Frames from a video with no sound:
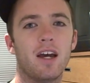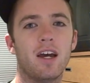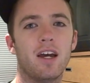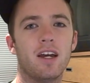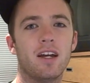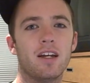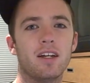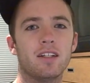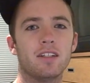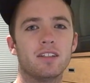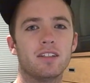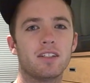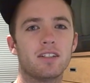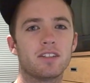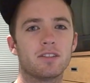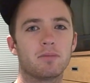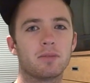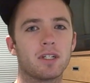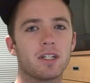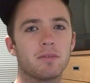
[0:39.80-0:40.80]
And they
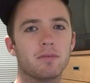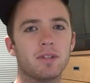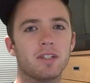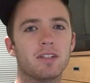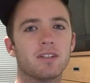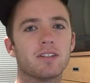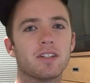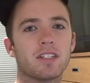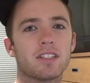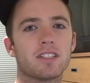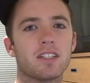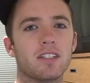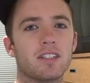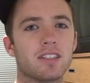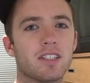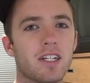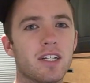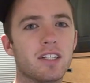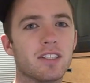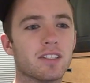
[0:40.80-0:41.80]
just become internet
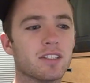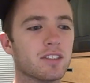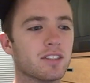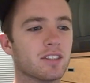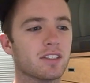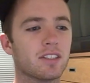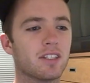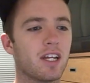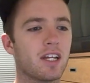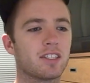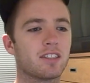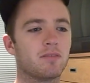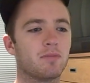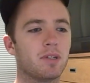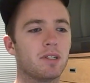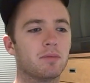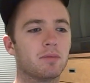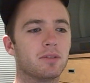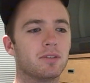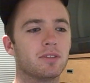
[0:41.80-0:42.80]
sensations, and lots of
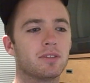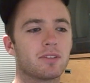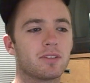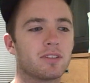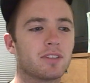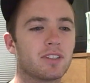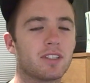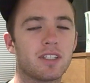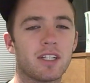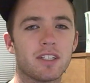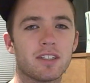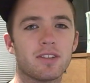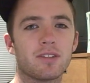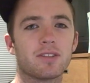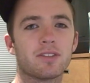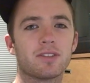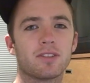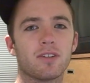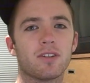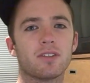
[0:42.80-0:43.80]
people get their
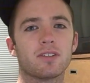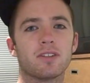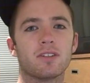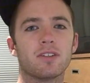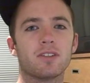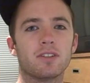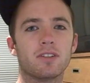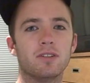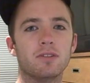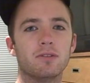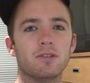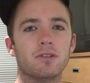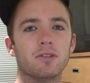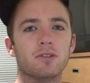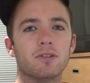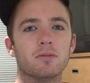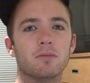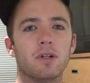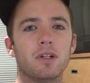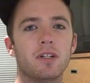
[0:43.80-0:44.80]
start on
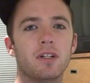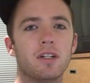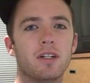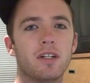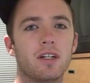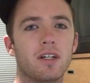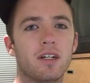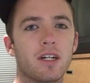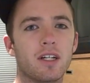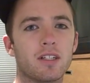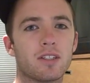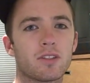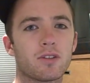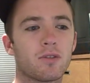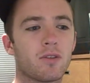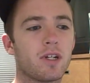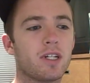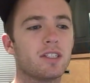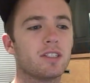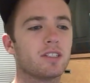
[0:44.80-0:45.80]
YouTube. And it's
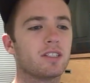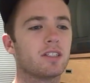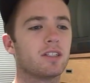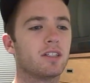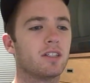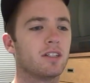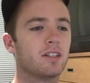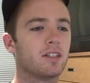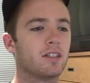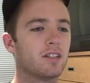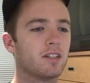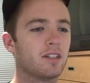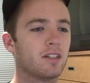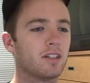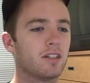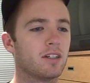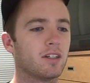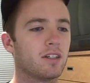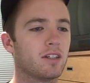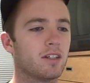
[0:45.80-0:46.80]
crazy
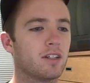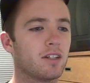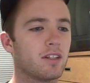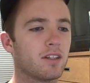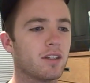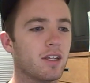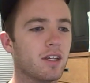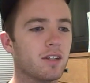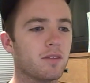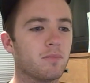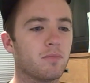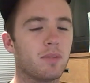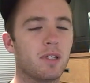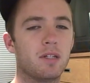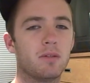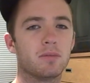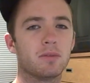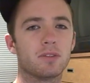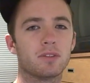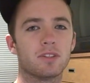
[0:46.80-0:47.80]
that
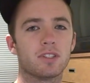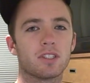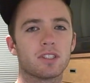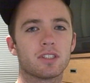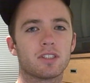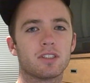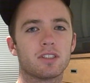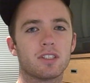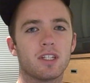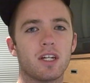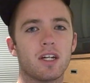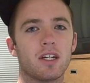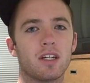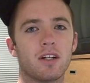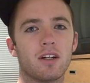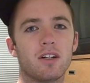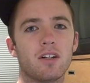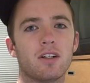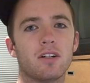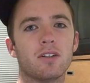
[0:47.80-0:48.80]
people just
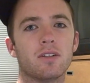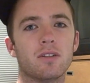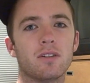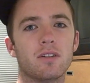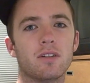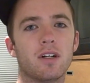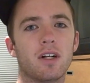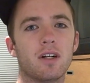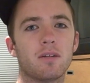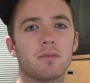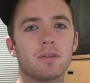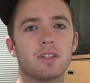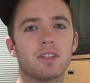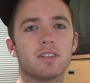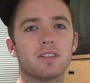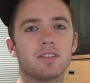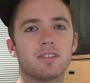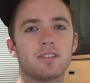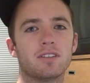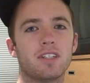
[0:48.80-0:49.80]
say, "Oh, I'm
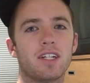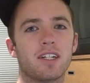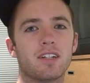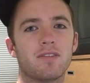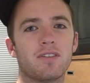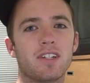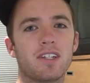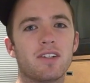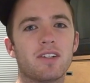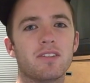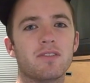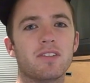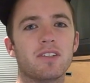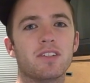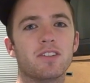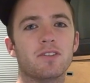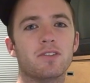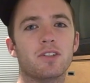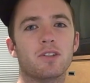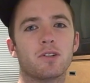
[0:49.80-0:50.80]
gonna take a video of
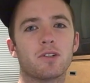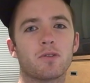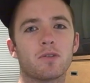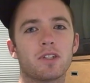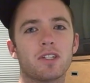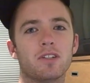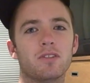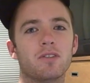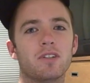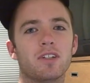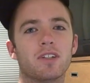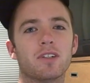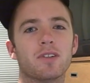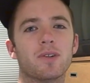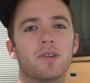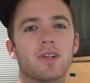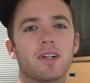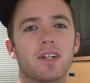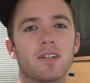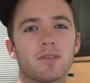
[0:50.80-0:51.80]
you doing what you
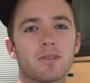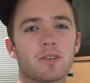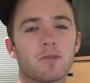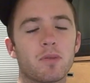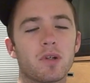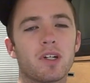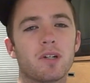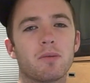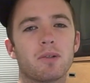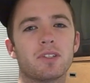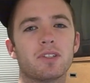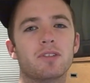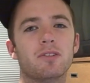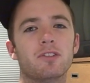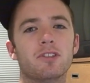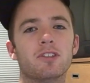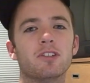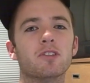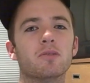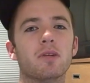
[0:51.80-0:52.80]
do, and we're gonna put it on
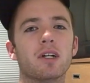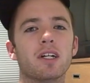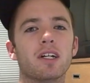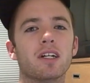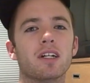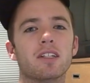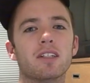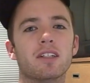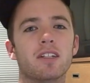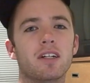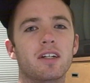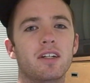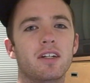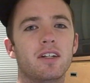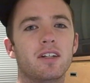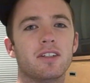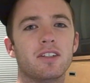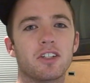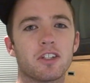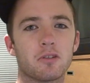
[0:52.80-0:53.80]
YouTube, and
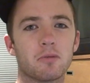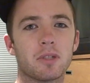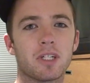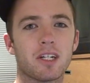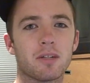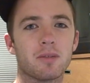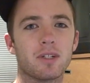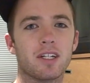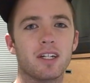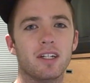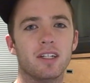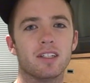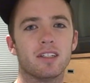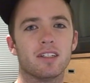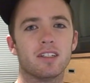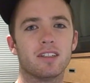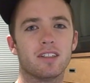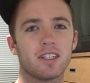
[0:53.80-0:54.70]
you're gonna become a hit."